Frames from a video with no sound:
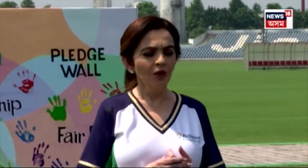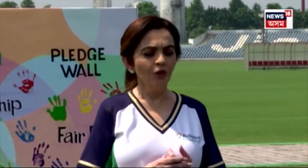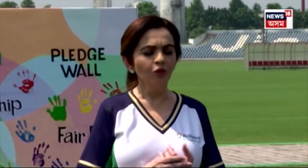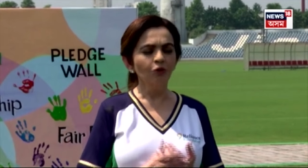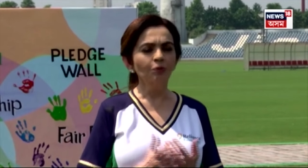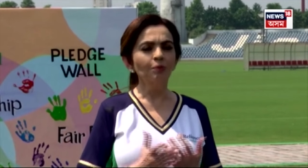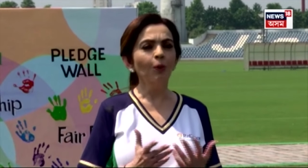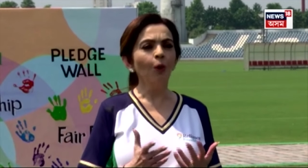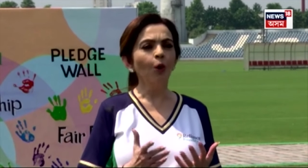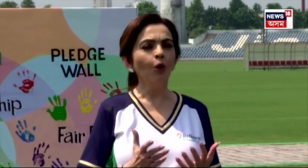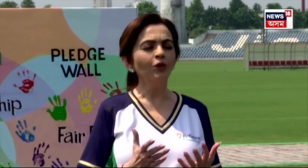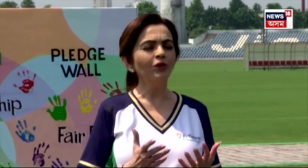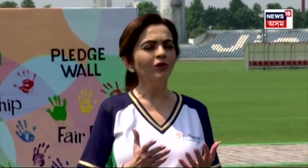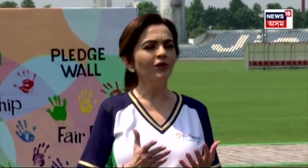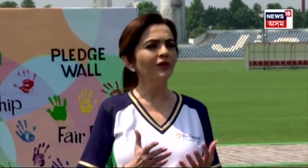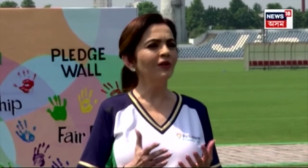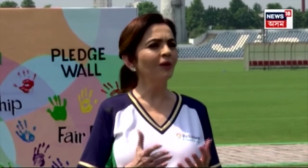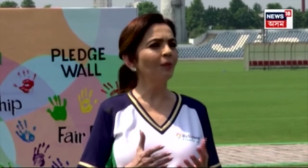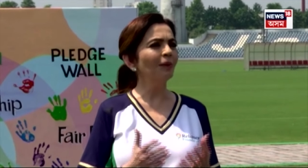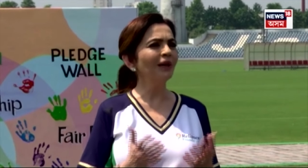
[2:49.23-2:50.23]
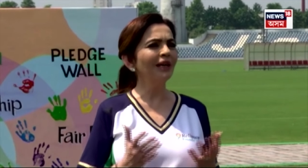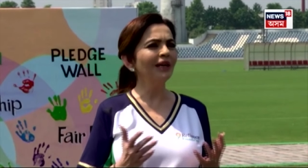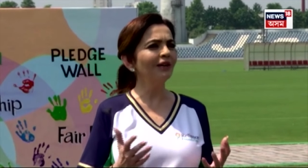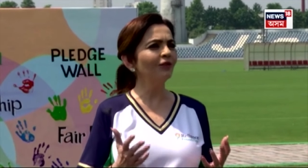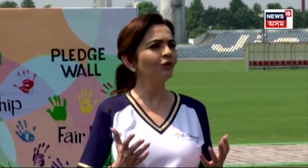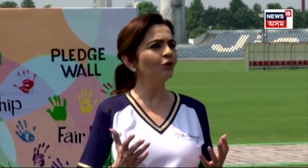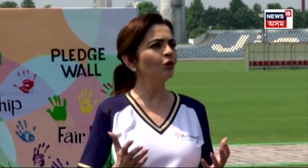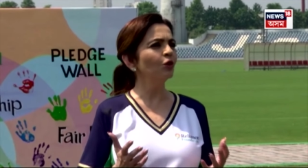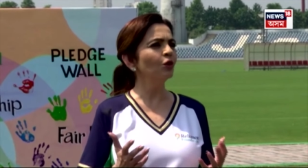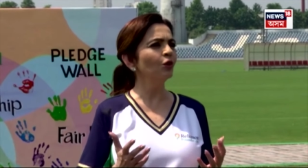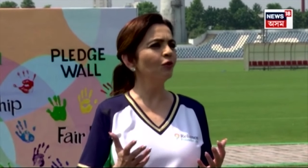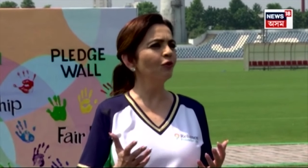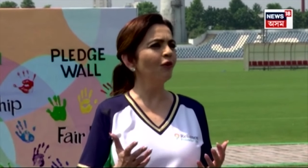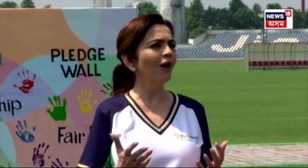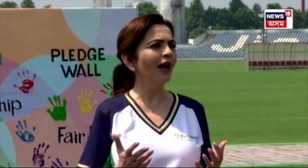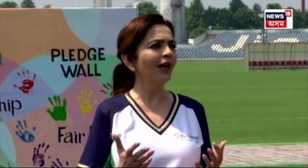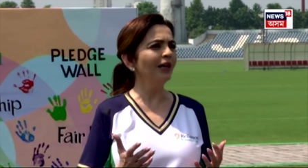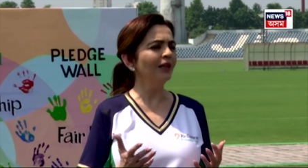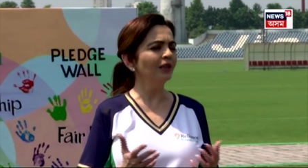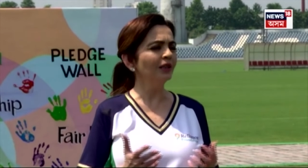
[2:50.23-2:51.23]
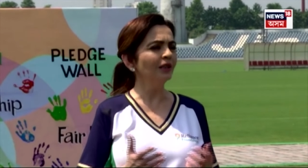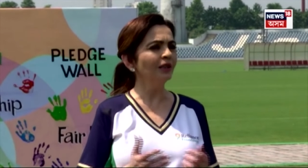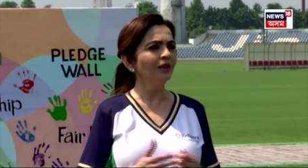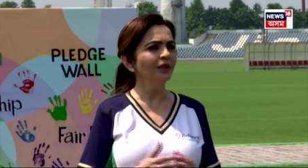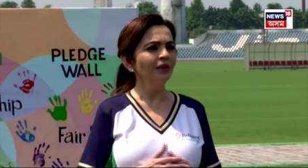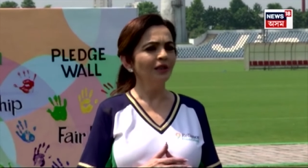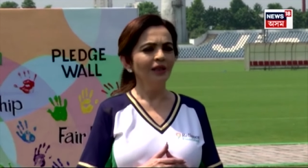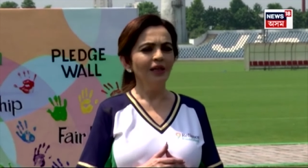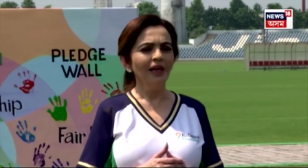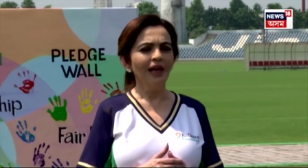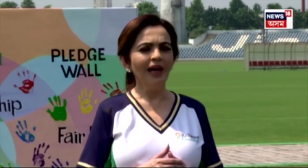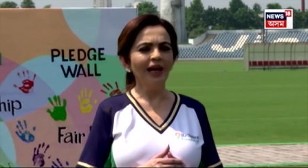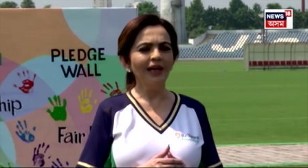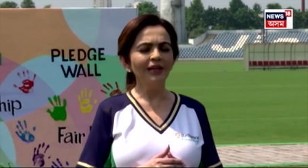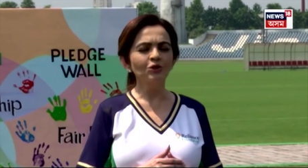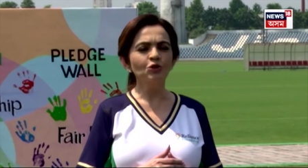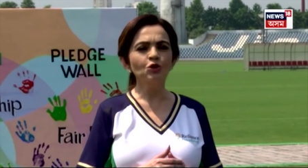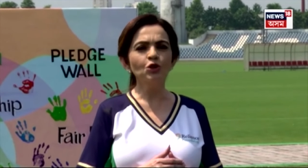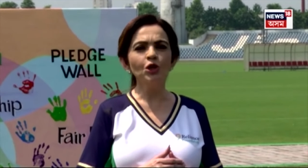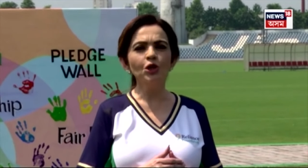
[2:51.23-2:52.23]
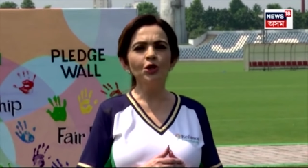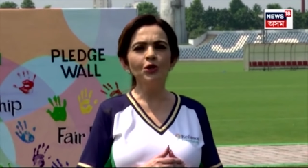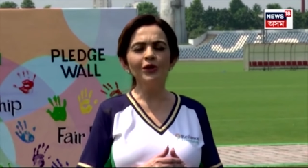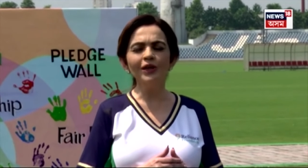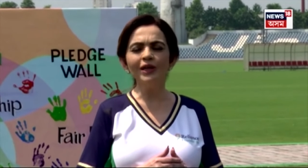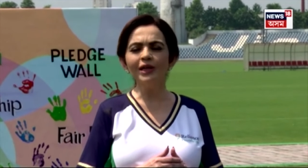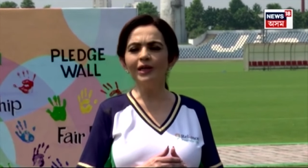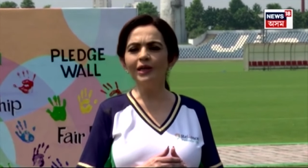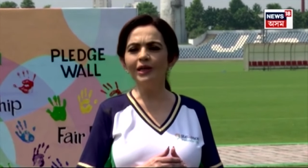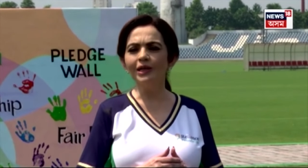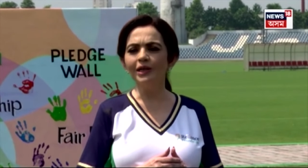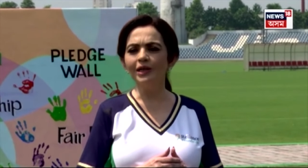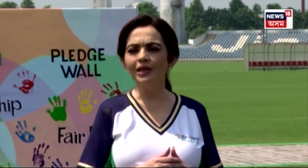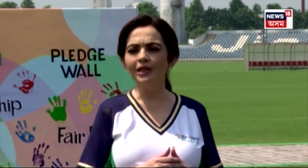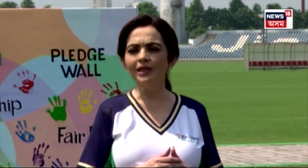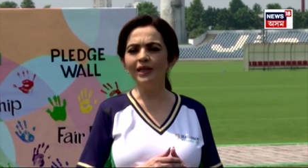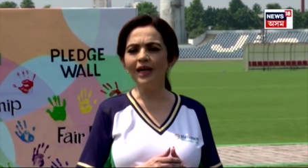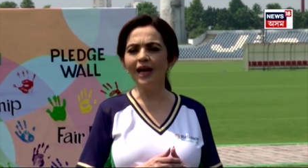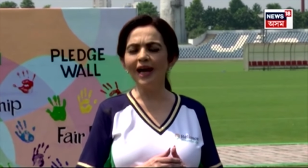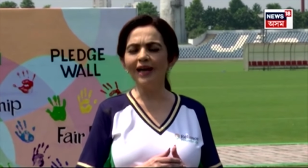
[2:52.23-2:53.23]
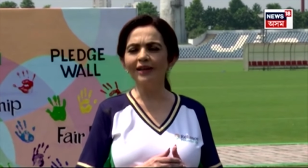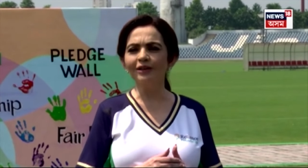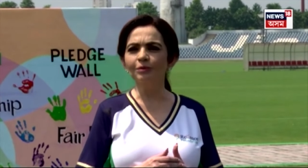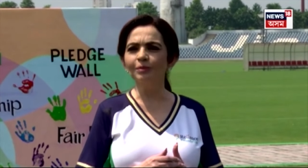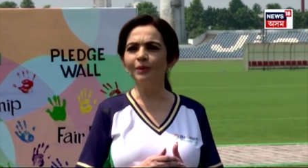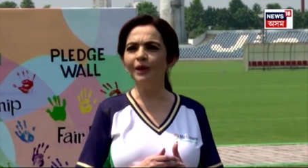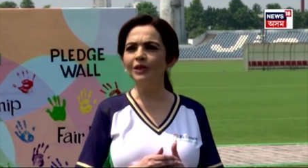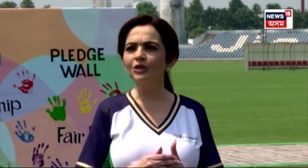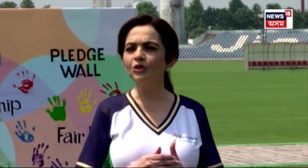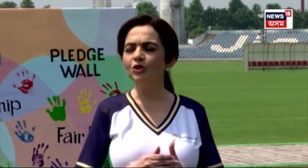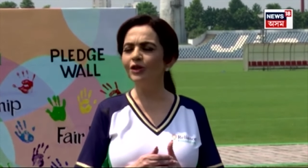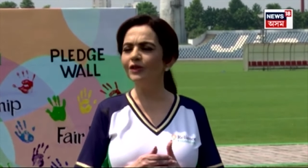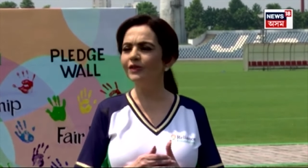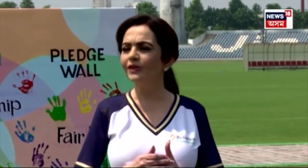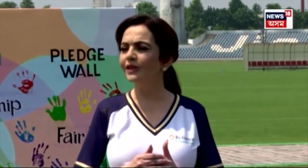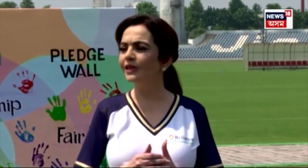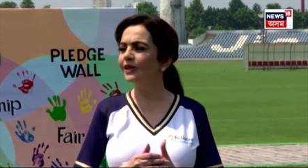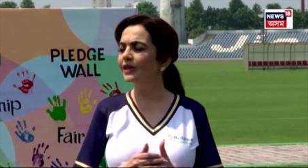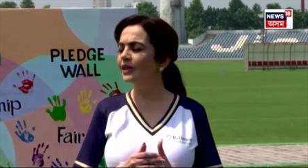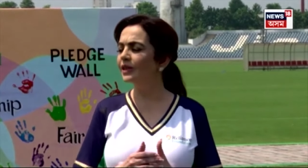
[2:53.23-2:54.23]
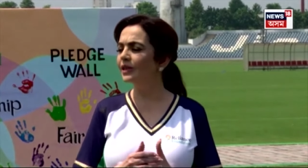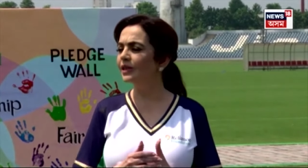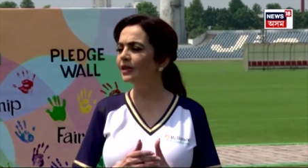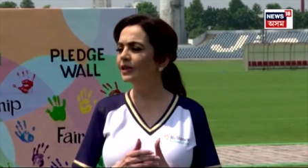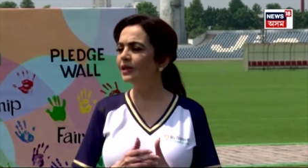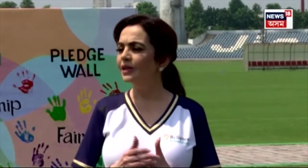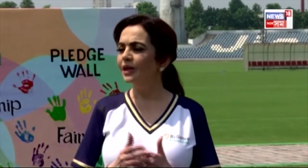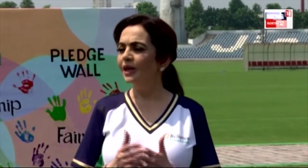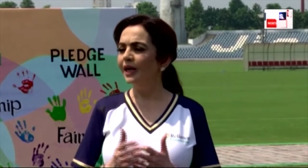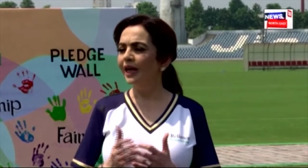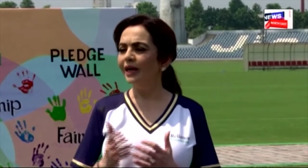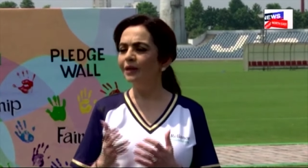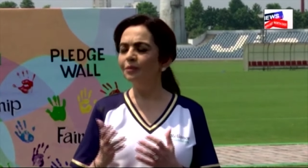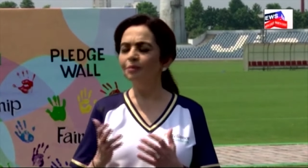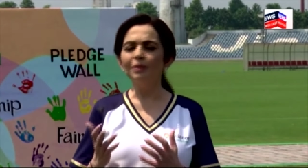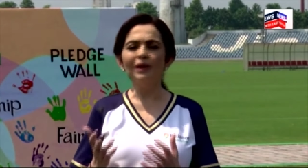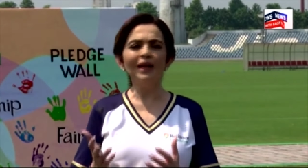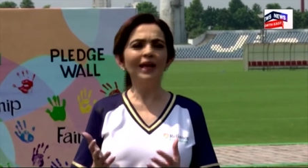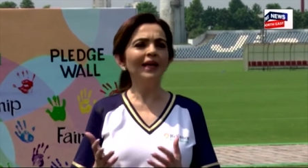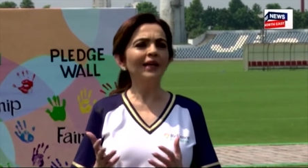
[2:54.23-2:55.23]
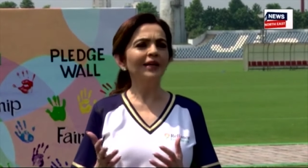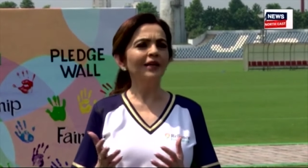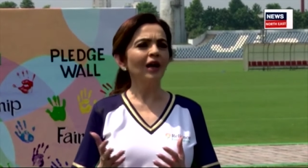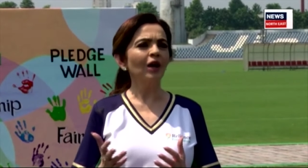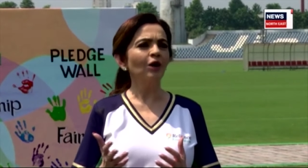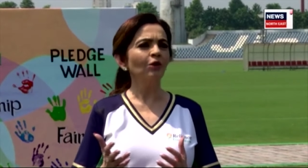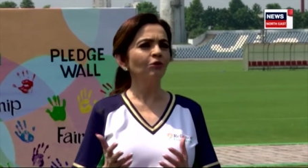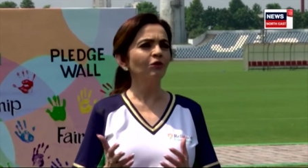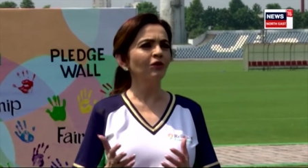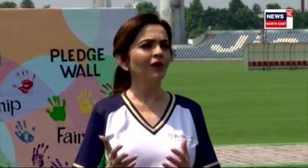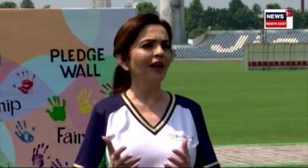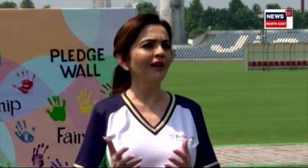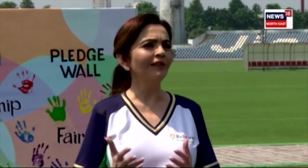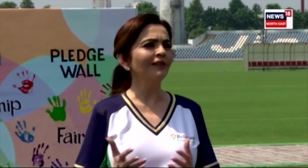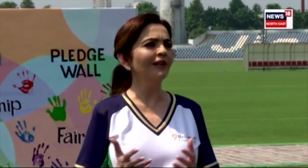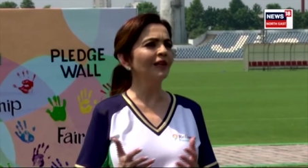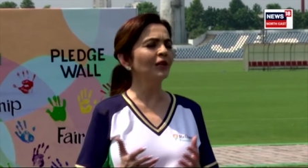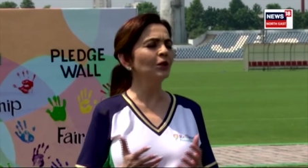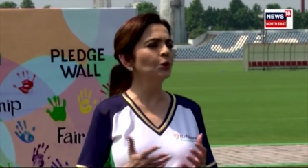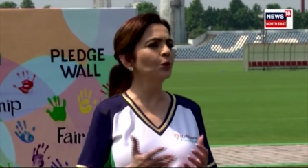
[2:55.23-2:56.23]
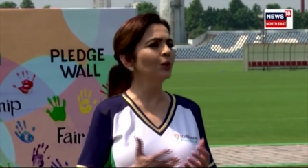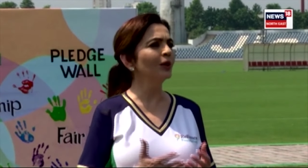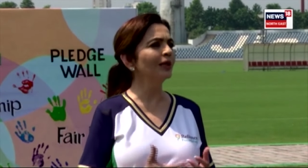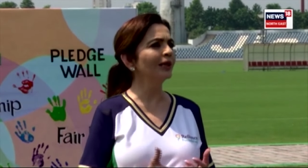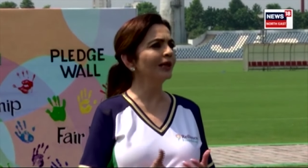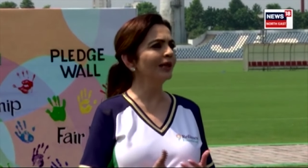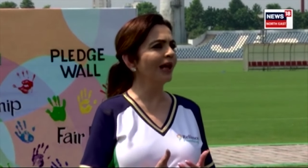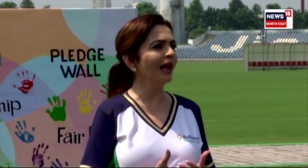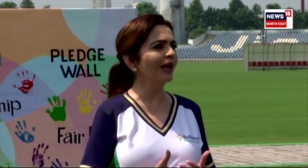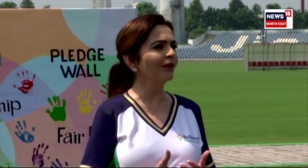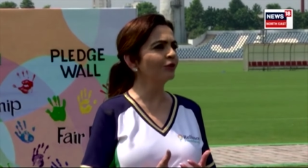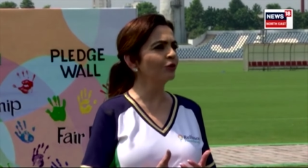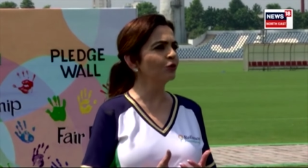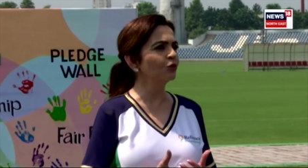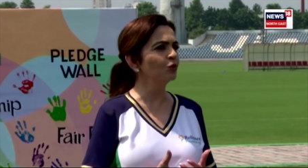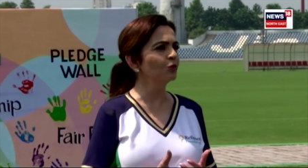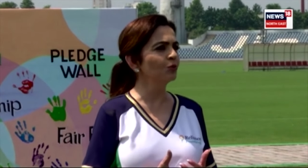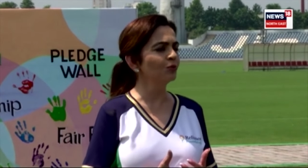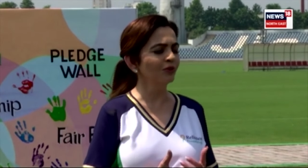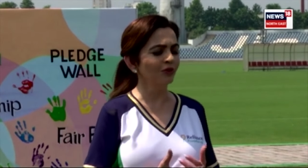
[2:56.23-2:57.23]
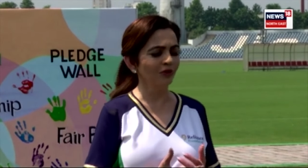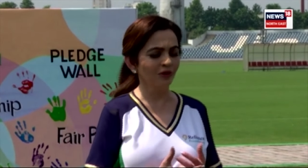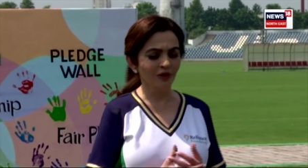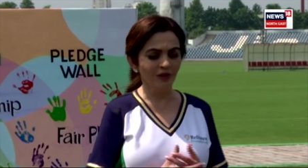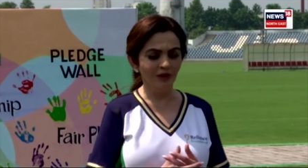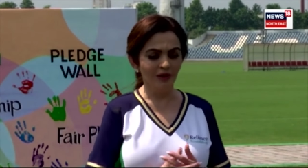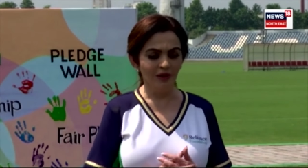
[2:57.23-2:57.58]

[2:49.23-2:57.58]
sports is the biggest unifier and children learn as much as in the in playgrounds as they do in classrooms.